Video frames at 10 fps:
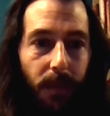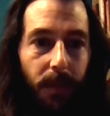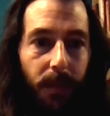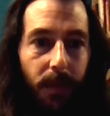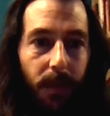
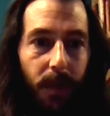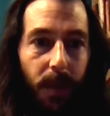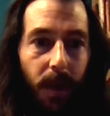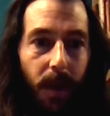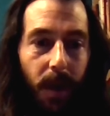
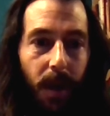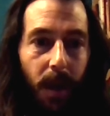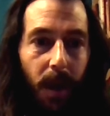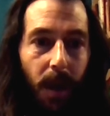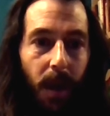
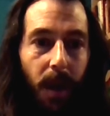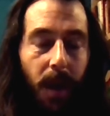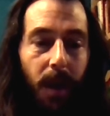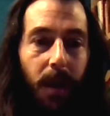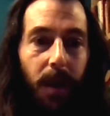
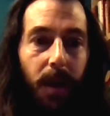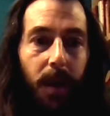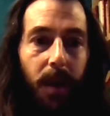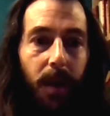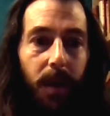
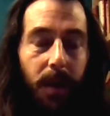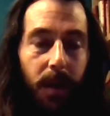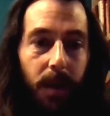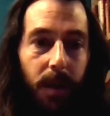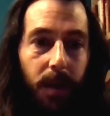
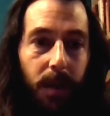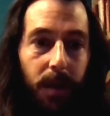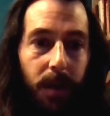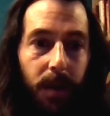(not speaking)